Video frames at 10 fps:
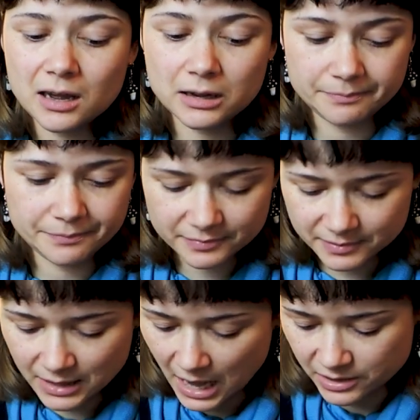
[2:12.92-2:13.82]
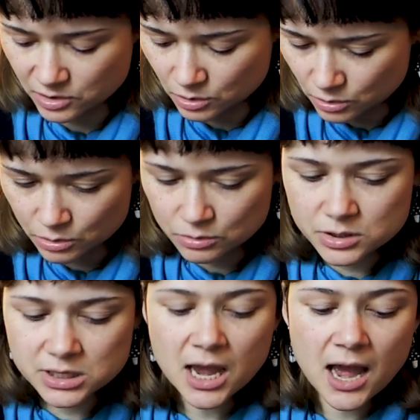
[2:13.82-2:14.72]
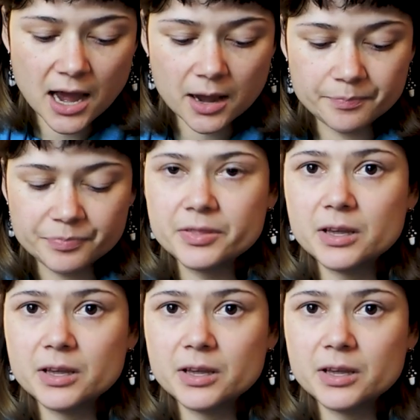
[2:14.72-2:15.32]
um, that you use. Um,